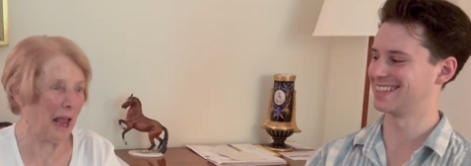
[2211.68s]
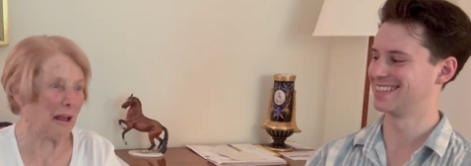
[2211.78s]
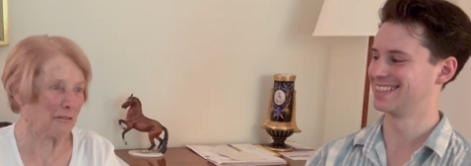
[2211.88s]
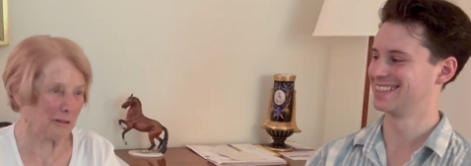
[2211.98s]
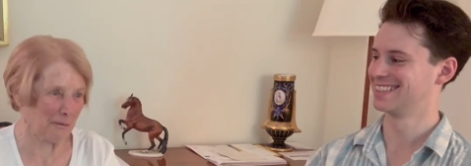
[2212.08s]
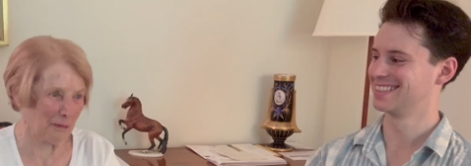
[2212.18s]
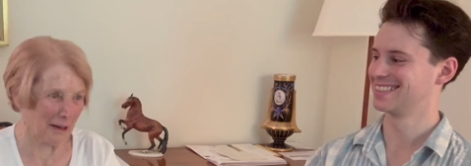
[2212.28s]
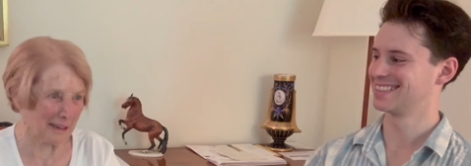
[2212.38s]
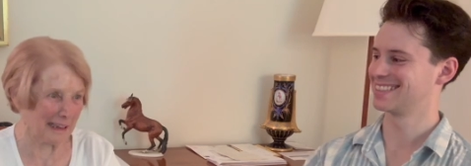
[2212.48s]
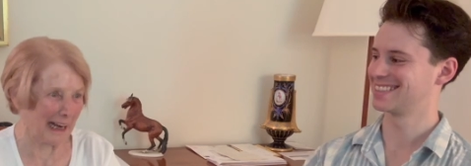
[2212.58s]

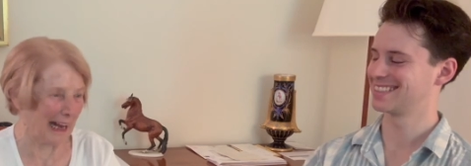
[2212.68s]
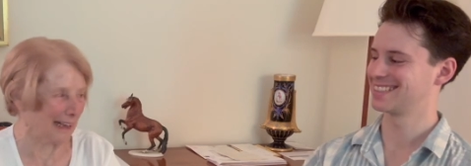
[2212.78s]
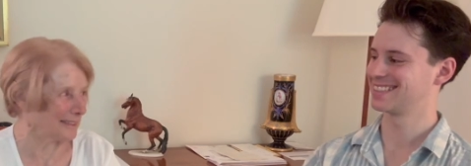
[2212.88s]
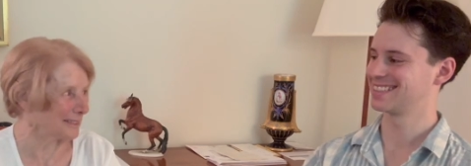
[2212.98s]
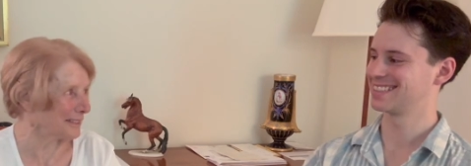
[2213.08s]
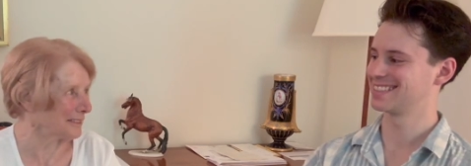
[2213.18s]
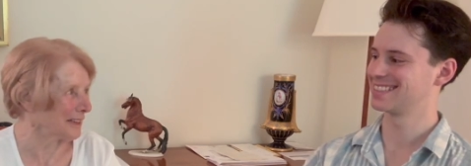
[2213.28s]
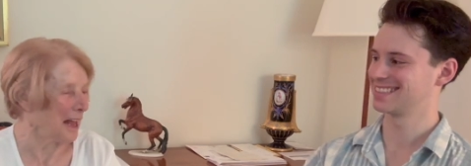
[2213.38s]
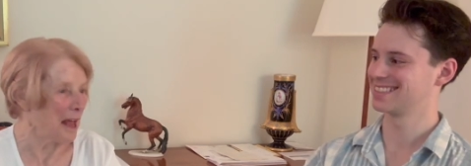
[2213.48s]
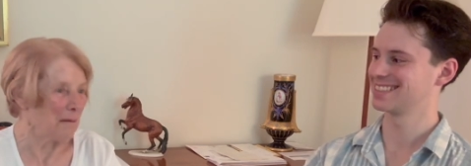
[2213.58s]
Speaker 1: everybody else's.
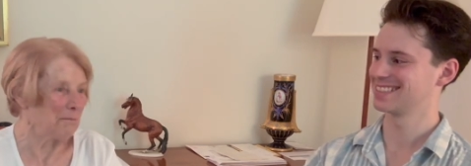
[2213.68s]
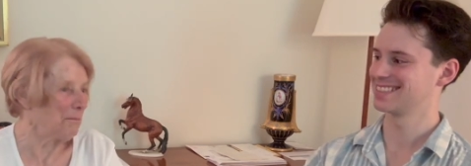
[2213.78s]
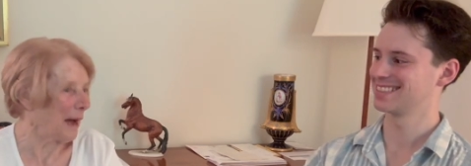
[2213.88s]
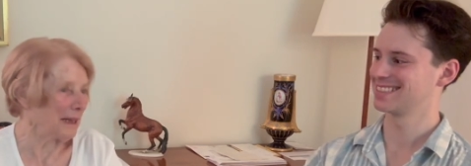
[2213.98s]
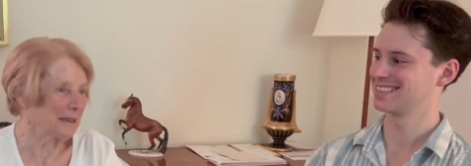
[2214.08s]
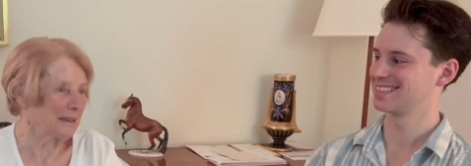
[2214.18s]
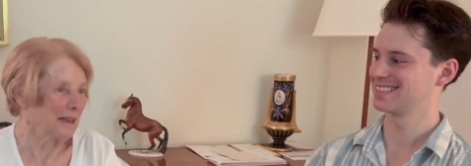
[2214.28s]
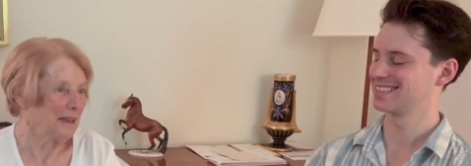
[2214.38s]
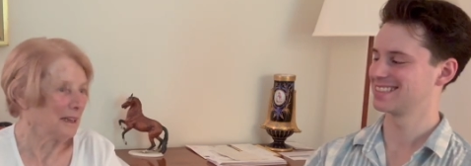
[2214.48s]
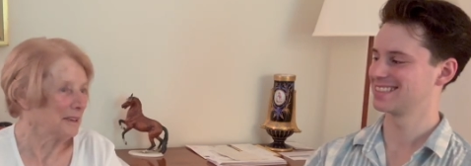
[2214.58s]
But,
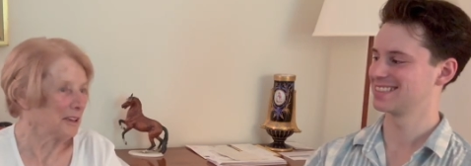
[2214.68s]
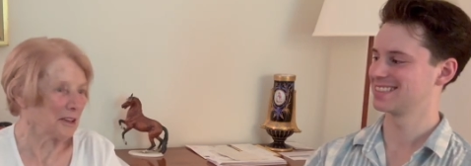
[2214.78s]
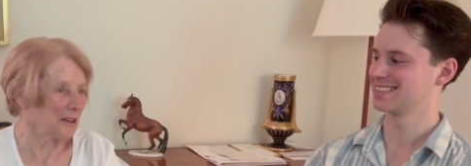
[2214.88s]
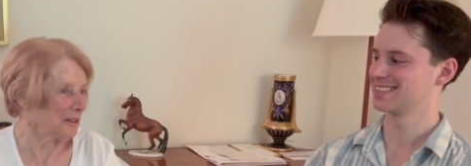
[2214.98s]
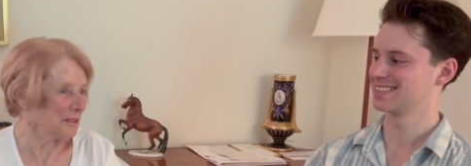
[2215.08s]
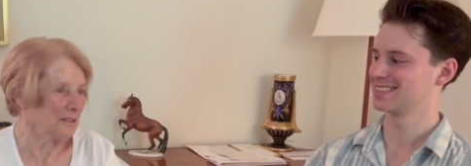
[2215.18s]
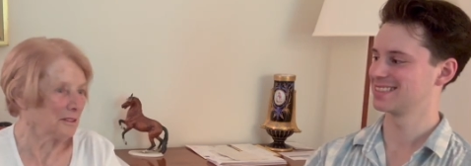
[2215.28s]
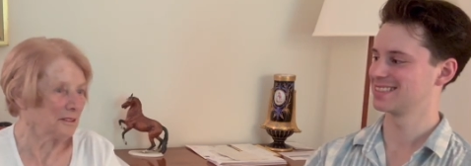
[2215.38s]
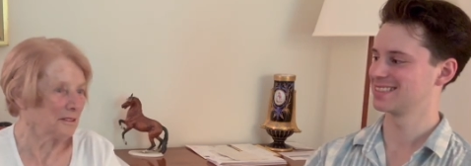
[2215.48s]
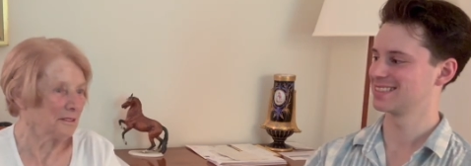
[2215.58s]
you know,
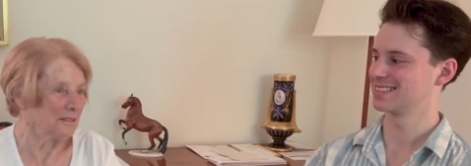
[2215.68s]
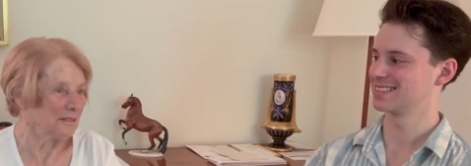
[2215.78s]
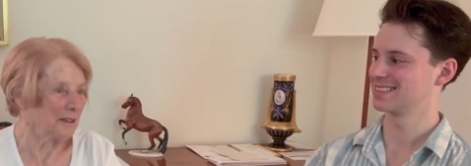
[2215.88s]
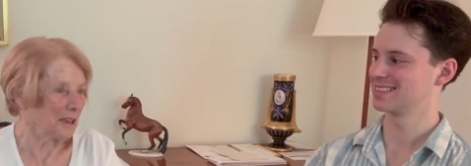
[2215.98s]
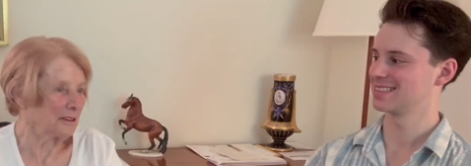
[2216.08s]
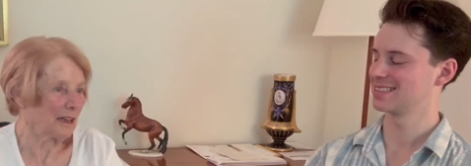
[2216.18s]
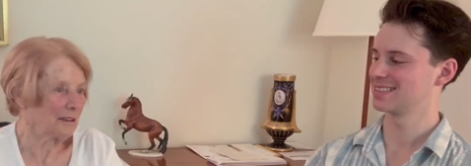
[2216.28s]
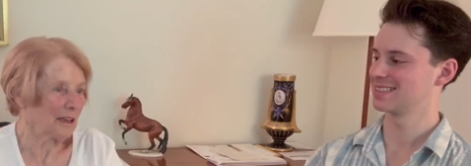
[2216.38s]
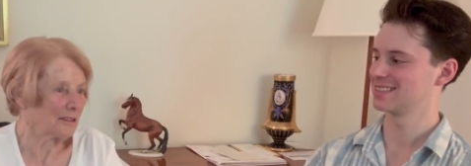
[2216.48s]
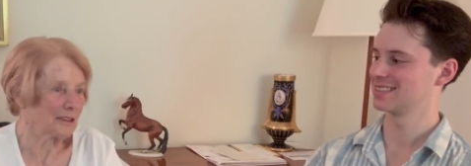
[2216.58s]
that, that,
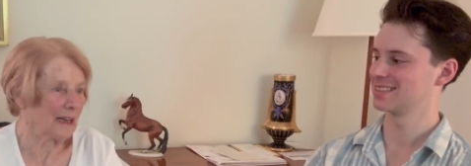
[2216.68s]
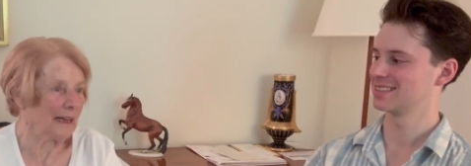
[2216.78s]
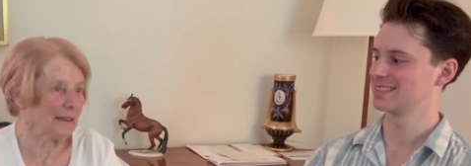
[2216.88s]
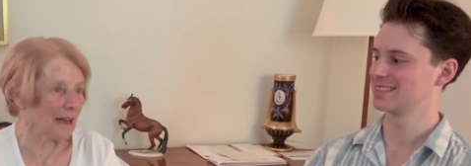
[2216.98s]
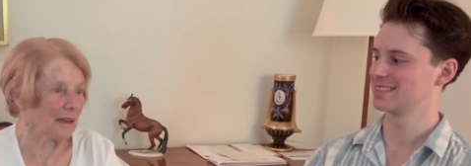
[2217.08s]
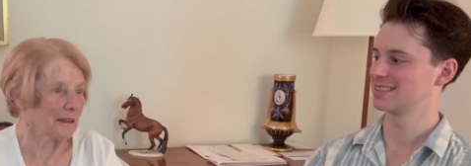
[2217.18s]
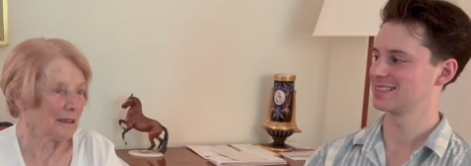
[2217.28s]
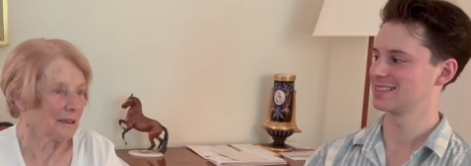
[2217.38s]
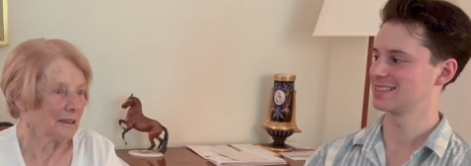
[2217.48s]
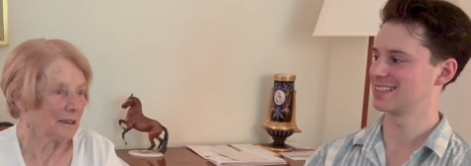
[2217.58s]
that's Linda.
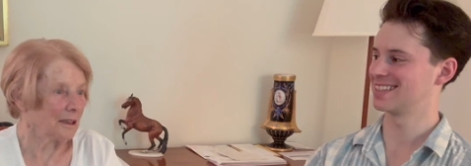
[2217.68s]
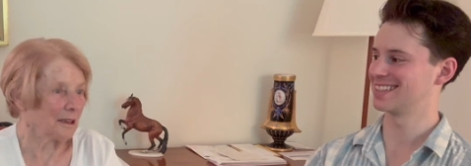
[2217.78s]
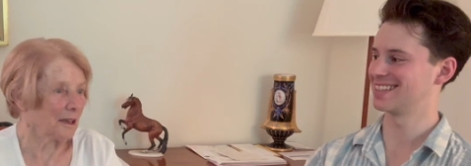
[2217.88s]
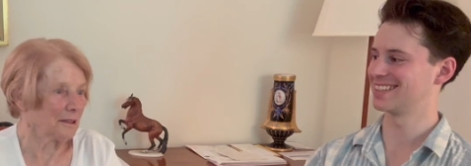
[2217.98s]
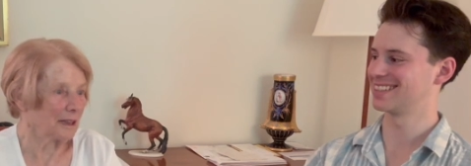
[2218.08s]
You know,